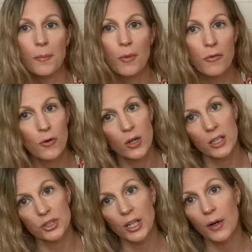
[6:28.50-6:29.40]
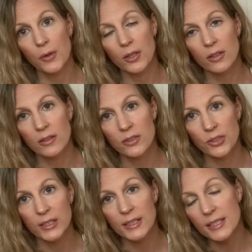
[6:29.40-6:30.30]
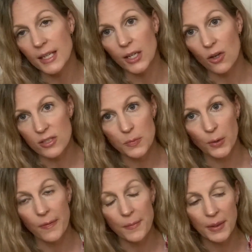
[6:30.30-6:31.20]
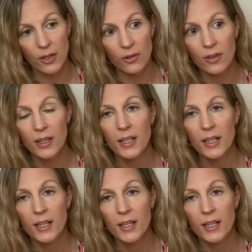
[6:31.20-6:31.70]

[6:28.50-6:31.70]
before a shower. During the day, I'll spread them out,